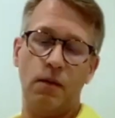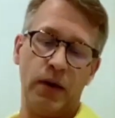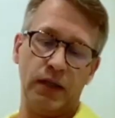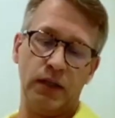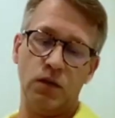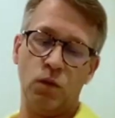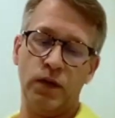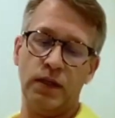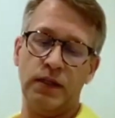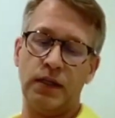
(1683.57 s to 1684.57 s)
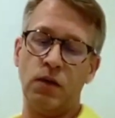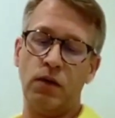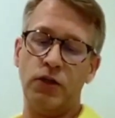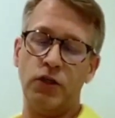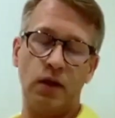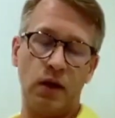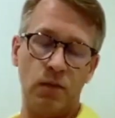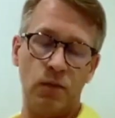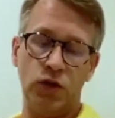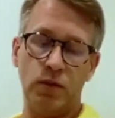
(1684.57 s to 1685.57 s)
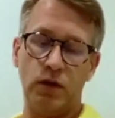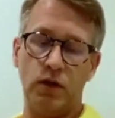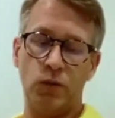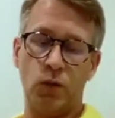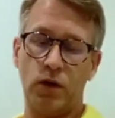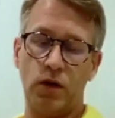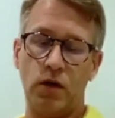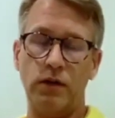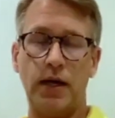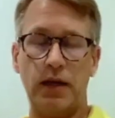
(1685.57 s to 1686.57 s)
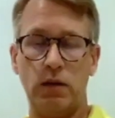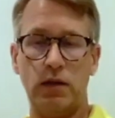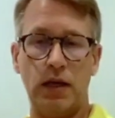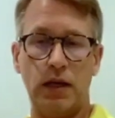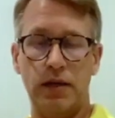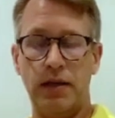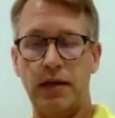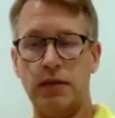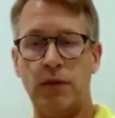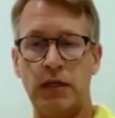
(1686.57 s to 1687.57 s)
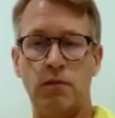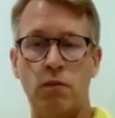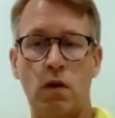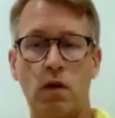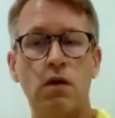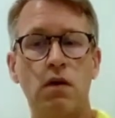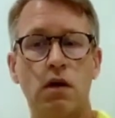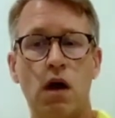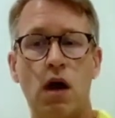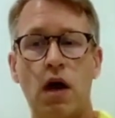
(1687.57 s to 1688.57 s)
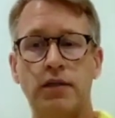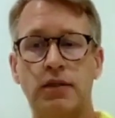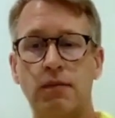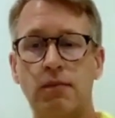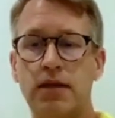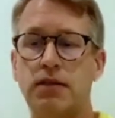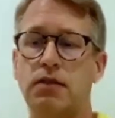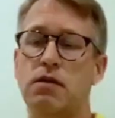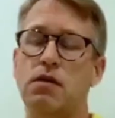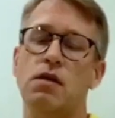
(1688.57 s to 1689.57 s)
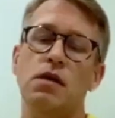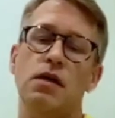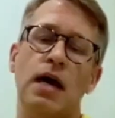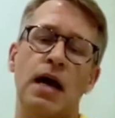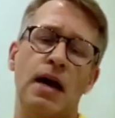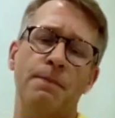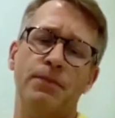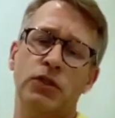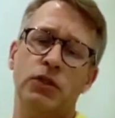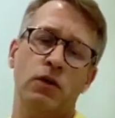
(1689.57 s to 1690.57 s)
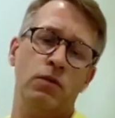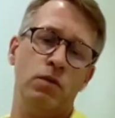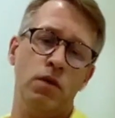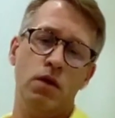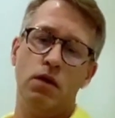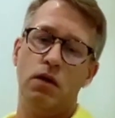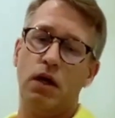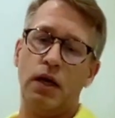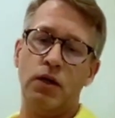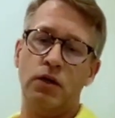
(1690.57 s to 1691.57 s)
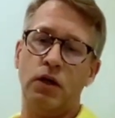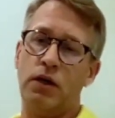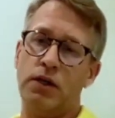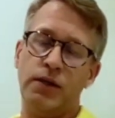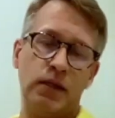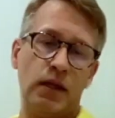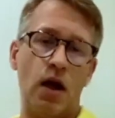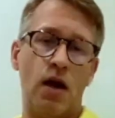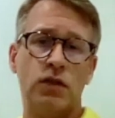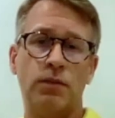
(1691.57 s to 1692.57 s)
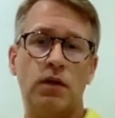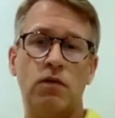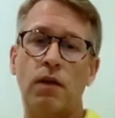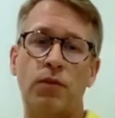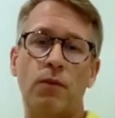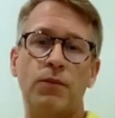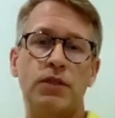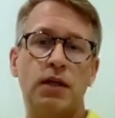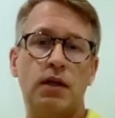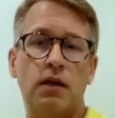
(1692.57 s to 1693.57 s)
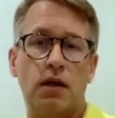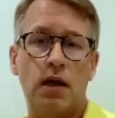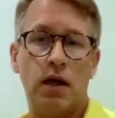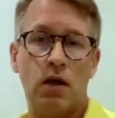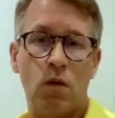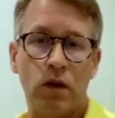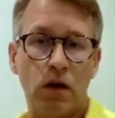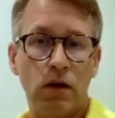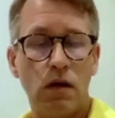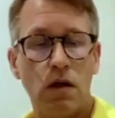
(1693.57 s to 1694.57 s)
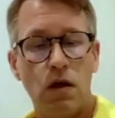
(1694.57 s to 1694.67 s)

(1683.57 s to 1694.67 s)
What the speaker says: But with the technology that Immutable is working on, that is much more seamless. I think they have something really promising going on.